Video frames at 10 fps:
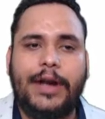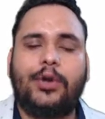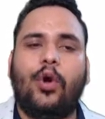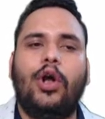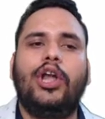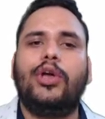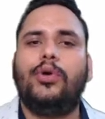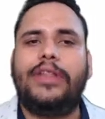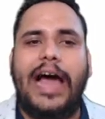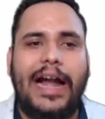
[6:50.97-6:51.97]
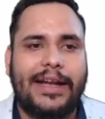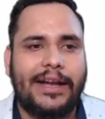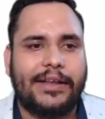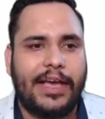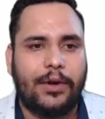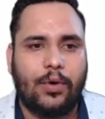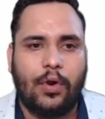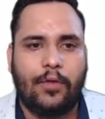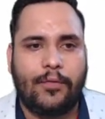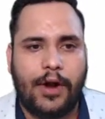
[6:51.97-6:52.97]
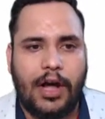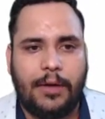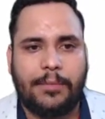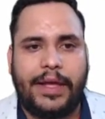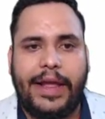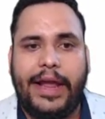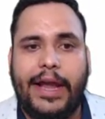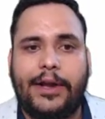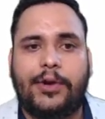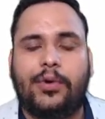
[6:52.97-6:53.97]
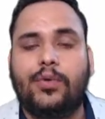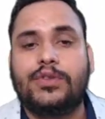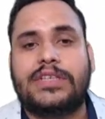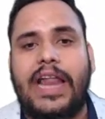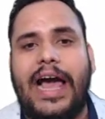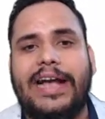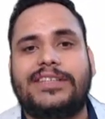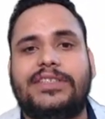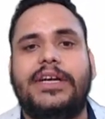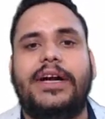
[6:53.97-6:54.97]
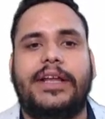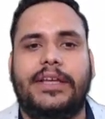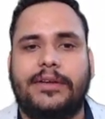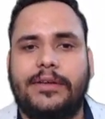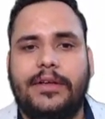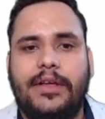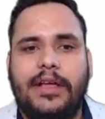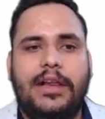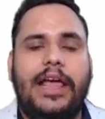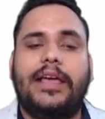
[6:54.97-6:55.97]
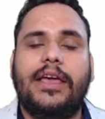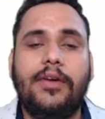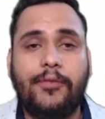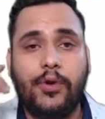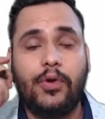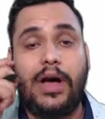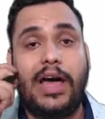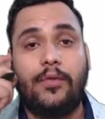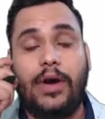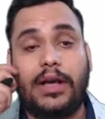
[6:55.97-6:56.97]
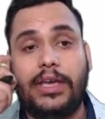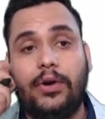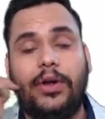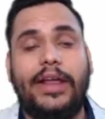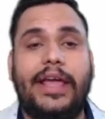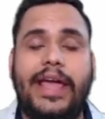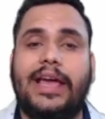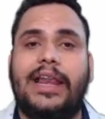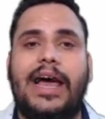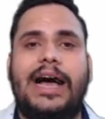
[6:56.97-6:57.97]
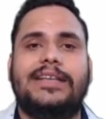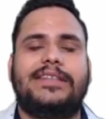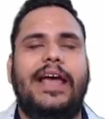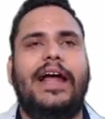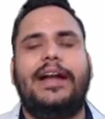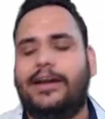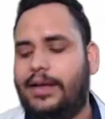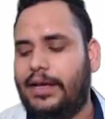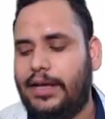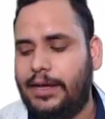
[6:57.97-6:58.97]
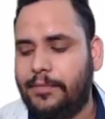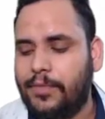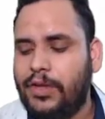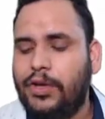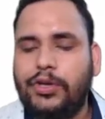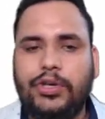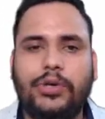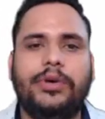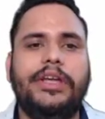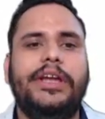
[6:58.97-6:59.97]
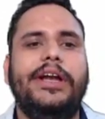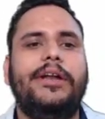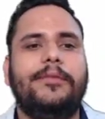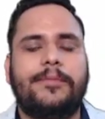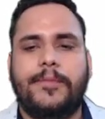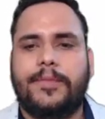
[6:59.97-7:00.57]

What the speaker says: I told you that it can go from 8 to /30. Like if you are working on A class and you need